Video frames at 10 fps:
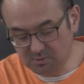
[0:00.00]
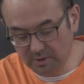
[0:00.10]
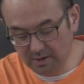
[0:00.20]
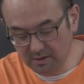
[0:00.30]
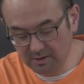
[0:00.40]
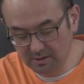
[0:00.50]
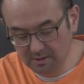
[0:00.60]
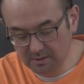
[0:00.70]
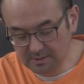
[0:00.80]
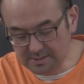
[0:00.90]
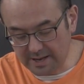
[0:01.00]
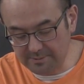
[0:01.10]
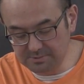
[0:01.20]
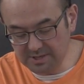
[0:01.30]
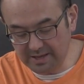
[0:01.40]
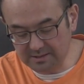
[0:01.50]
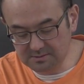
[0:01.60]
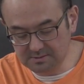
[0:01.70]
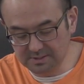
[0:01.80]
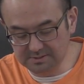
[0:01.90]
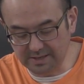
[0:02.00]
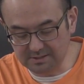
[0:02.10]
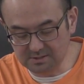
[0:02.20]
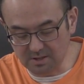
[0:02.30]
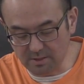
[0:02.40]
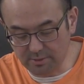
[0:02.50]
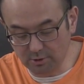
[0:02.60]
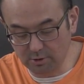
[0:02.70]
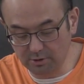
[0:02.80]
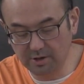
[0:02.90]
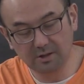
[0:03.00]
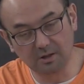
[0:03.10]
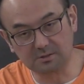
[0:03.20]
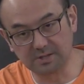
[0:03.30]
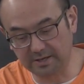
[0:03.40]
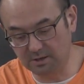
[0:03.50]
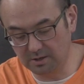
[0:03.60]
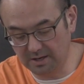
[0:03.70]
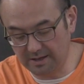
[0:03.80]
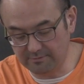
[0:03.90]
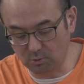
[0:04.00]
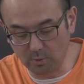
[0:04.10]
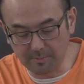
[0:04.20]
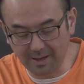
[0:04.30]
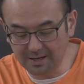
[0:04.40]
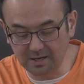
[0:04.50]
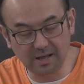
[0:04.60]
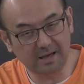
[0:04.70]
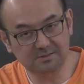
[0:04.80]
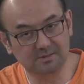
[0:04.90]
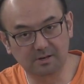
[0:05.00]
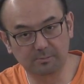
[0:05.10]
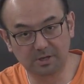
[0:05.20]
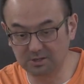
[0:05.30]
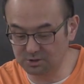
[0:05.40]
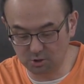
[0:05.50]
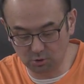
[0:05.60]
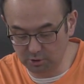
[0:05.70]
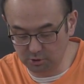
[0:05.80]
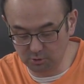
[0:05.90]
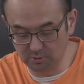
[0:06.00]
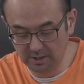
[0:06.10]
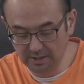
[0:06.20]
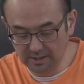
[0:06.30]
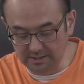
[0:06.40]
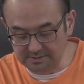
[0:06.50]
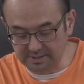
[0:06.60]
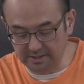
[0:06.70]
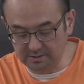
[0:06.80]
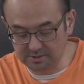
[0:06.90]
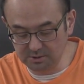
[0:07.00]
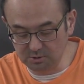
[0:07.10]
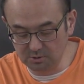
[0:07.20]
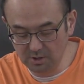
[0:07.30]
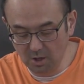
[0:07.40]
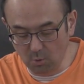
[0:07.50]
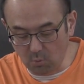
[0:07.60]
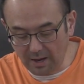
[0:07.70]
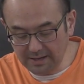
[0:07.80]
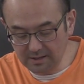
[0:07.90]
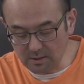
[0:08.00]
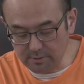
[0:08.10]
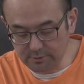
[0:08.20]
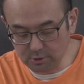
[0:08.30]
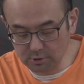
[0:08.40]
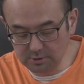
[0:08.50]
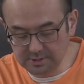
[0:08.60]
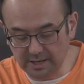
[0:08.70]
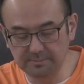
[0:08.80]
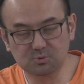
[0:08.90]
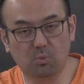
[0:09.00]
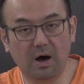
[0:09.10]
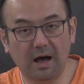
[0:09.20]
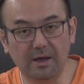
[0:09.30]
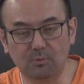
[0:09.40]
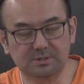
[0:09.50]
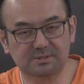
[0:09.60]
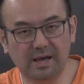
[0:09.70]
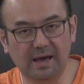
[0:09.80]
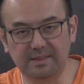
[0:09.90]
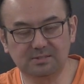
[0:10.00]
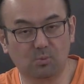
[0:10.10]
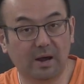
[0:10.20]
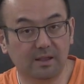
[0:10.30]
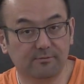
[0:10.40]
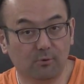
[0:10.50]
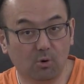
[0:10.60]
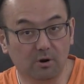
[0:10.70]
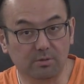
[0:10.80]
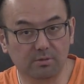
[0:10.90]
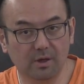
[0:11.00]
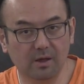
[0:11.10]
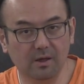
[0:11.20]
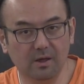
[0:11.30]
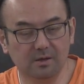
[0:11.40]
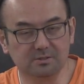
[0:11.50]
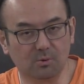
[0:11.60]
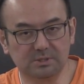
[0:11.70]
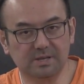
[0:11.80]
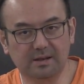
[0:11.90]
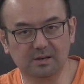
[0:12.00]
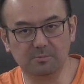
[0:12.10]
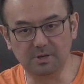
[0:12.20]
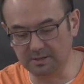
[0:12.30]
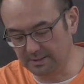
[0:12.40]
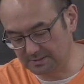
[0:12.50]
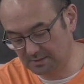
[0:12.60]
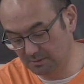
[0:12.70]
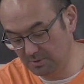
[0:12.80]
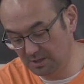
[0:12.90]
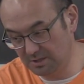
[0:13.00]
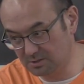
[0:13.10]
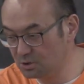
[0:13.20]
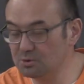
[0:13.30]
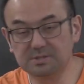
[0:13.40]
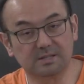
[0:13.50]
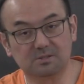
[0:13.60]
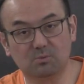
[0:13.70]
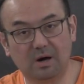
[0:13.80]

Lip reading: squared times x is x to the third. Looks like you're going to have a remaining x there because you can only do a set of 2. Y to the third times y, what's that? That's y to the fourth. So what's that going to be? That's going to be 2 sets of